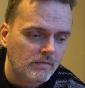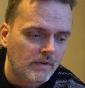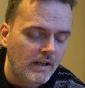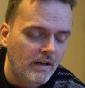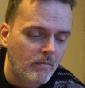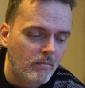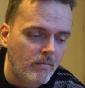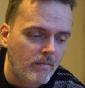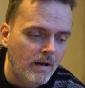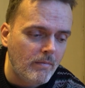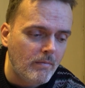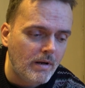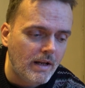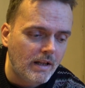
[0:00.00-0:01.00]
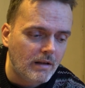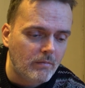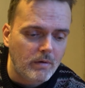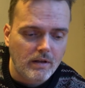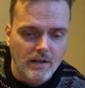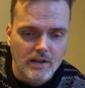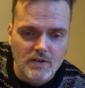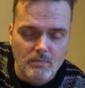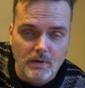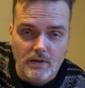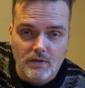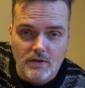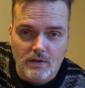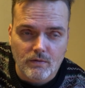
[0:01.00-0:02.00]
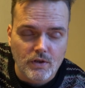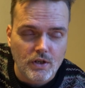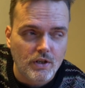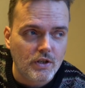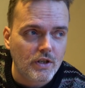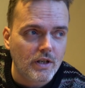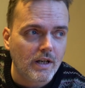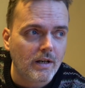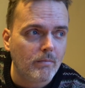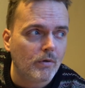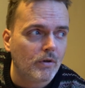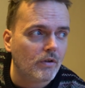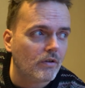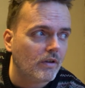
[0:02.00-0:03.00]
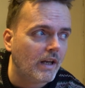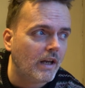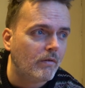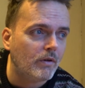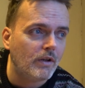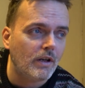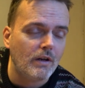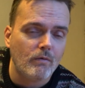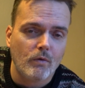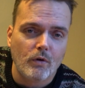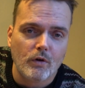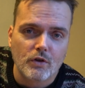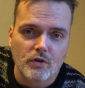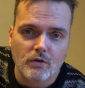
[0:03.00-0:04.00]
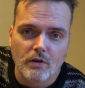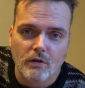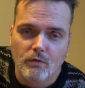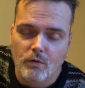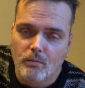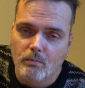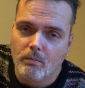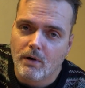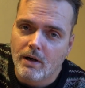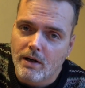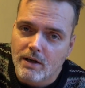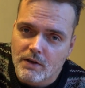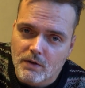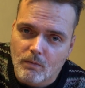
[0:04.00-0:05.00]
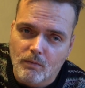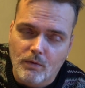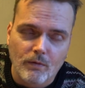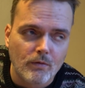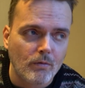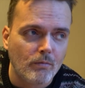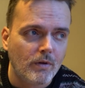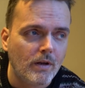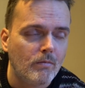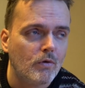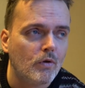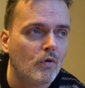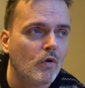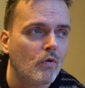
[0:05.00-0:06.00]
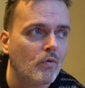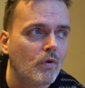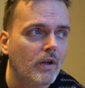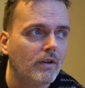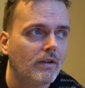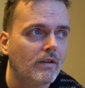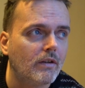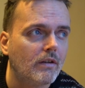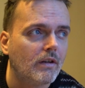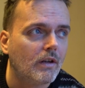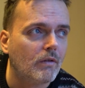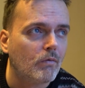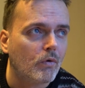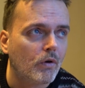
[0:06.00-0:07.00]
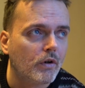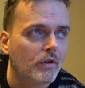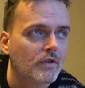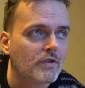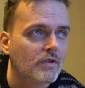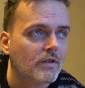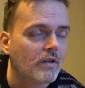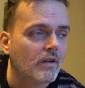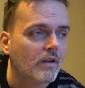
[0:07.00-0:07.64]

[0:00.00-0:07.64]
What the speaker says: They are maybe a little bit expensive, DJI, but everything works. If you buy something from them, you know that it works.